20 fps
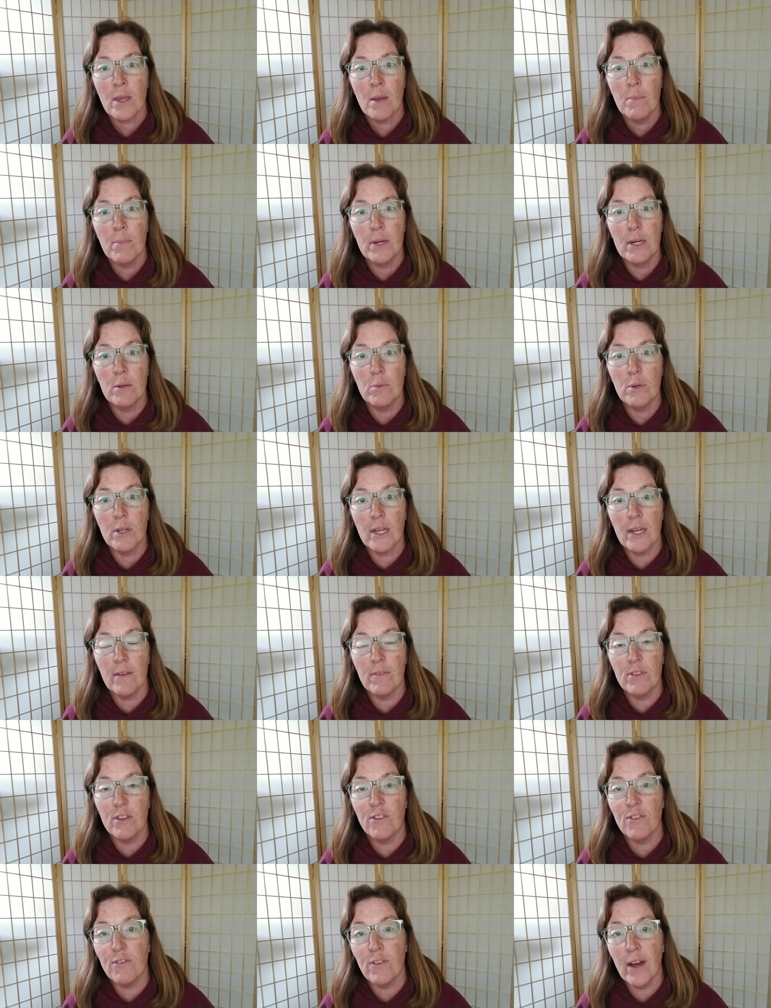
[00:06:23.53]
but it will give
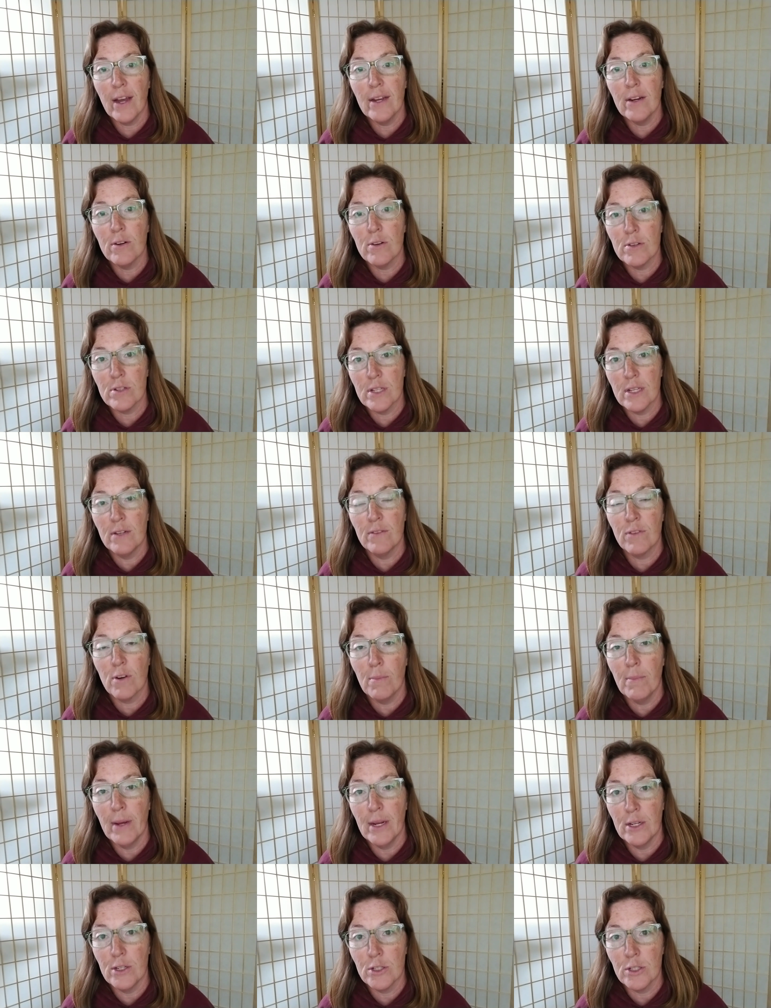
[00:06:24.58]
the finder's
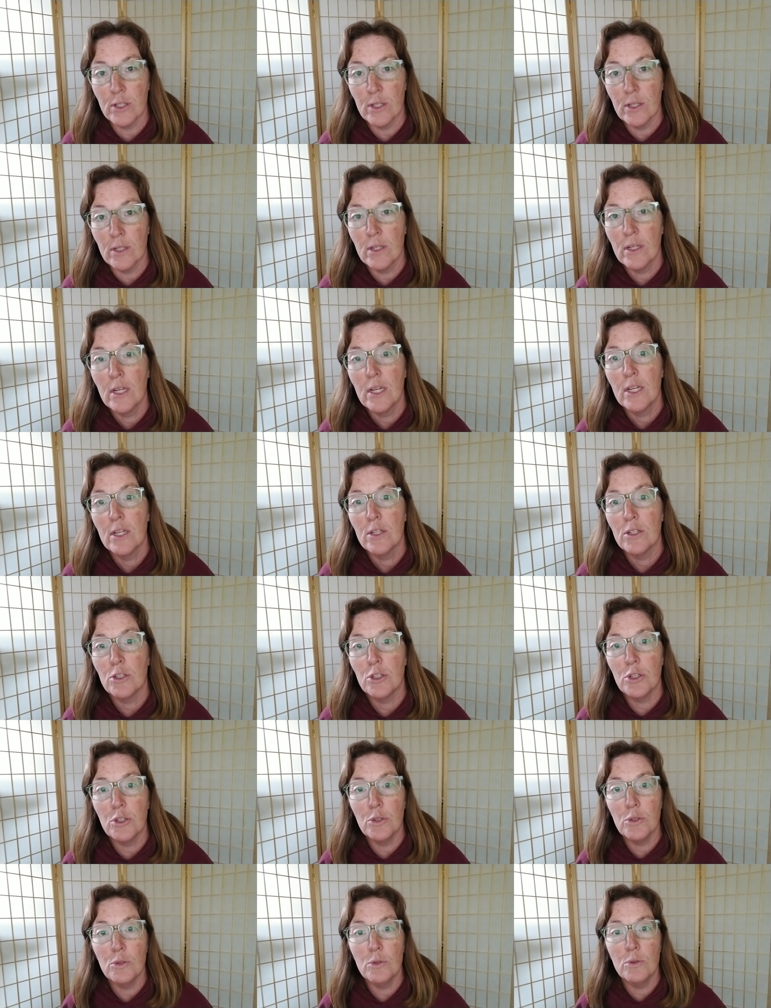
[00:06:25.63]
information
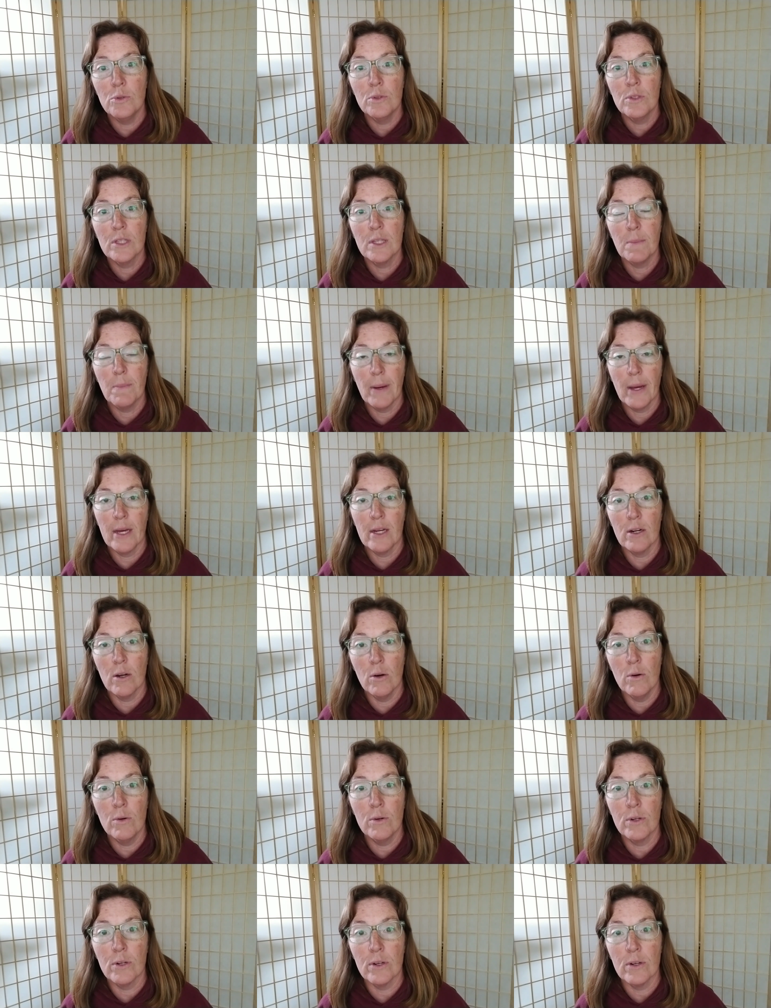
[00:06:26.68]
to the pet
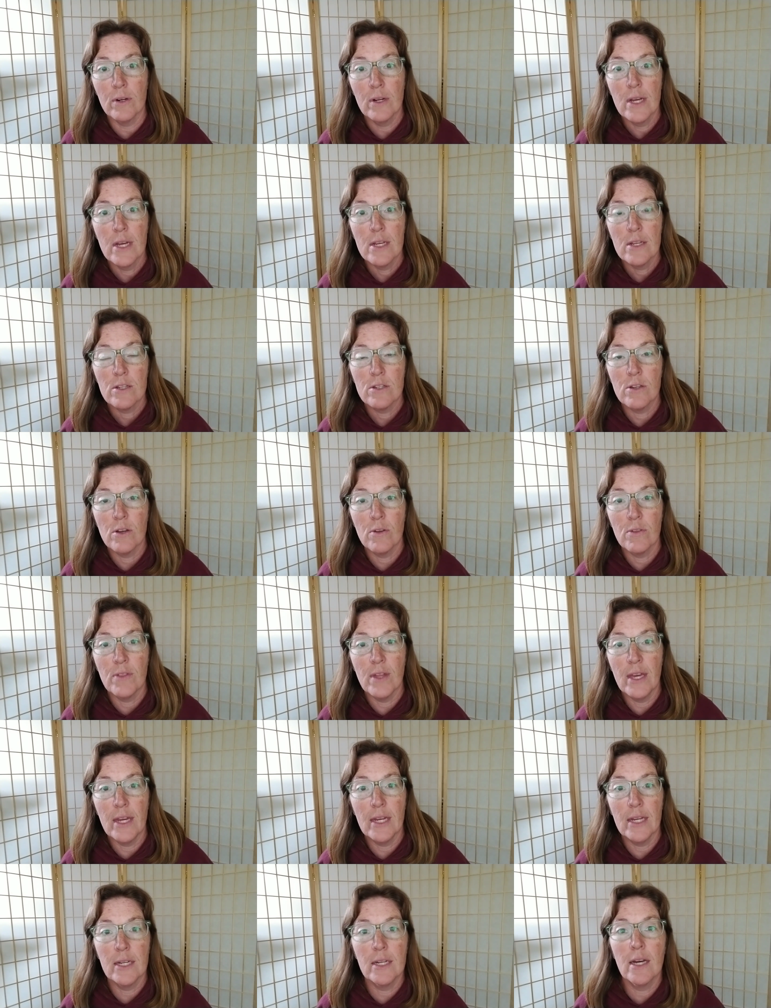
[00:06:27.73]
owner. So
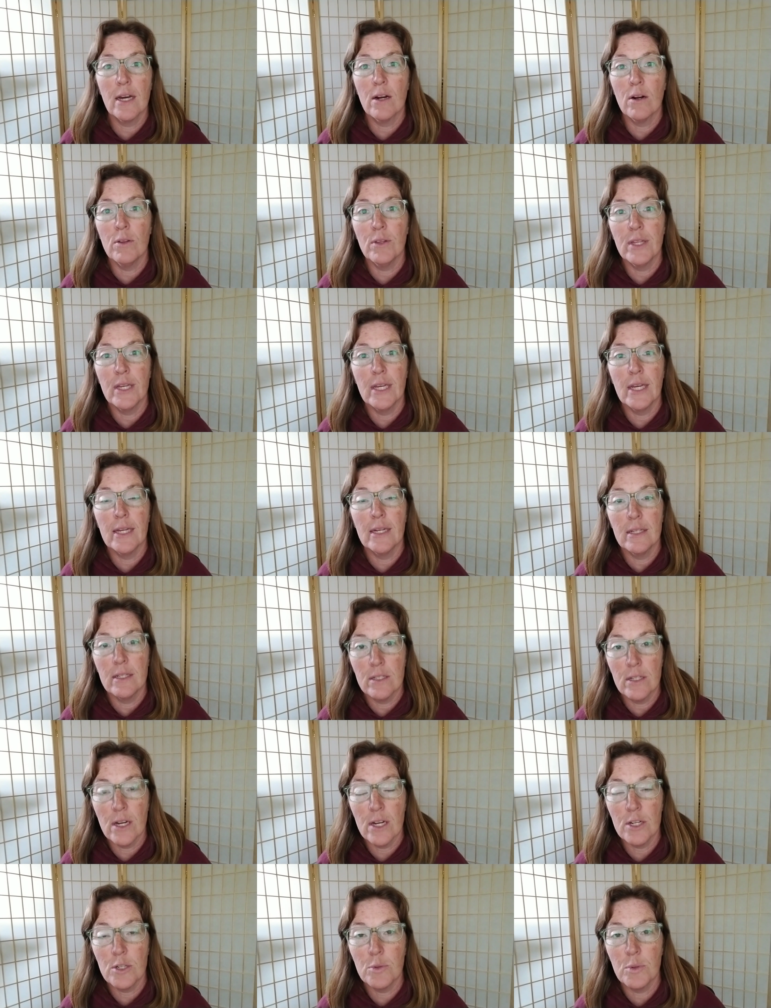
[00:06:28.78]
they can not only get in
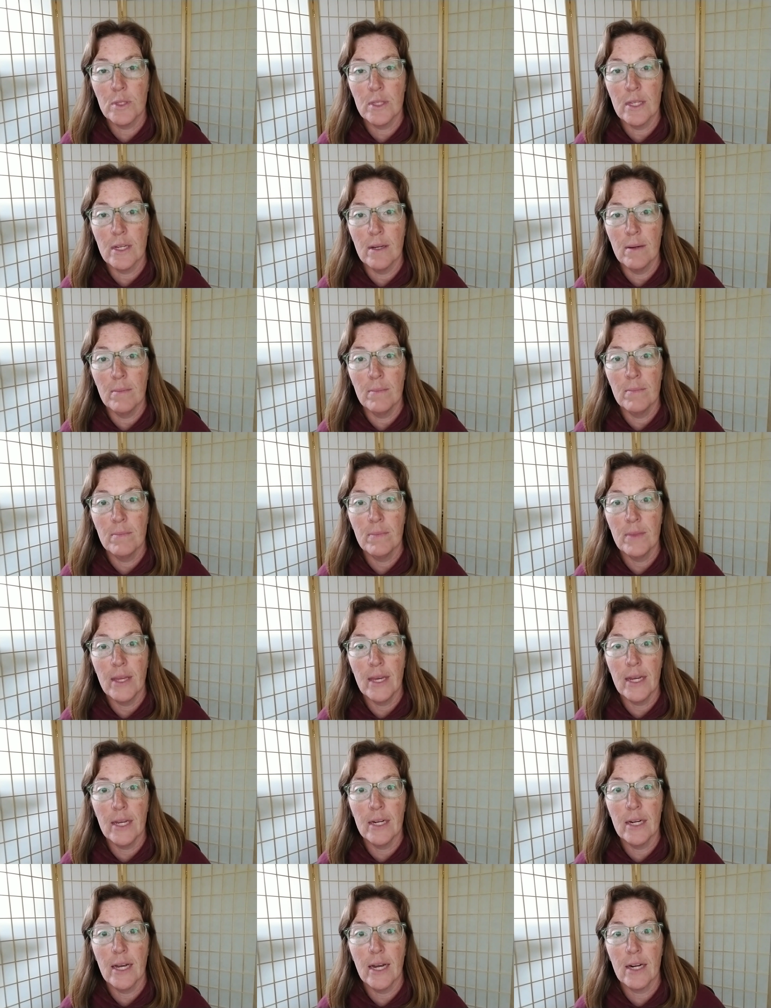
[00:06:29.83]
touch with them, they
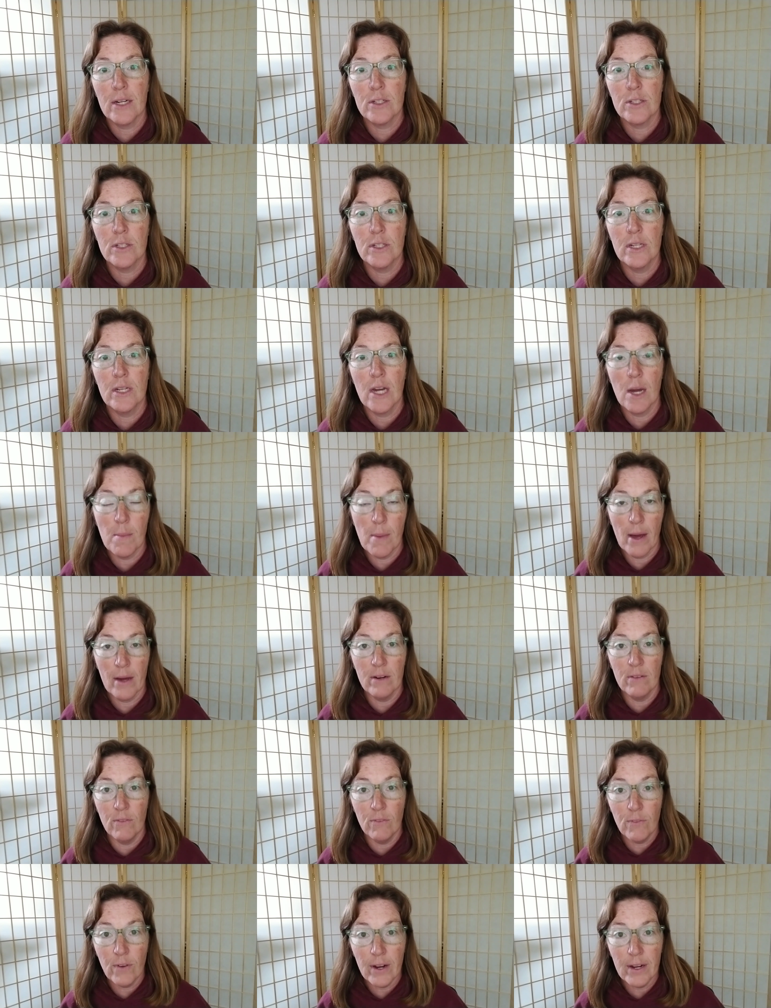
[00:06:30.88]
can actually come out
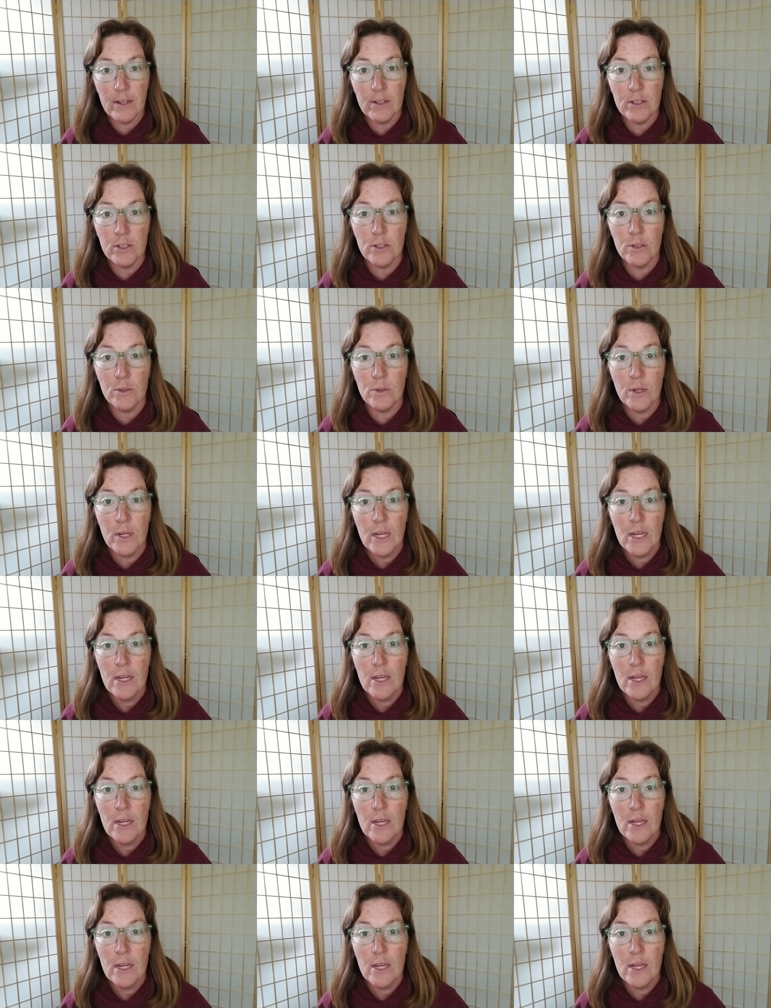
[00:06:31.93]
and find you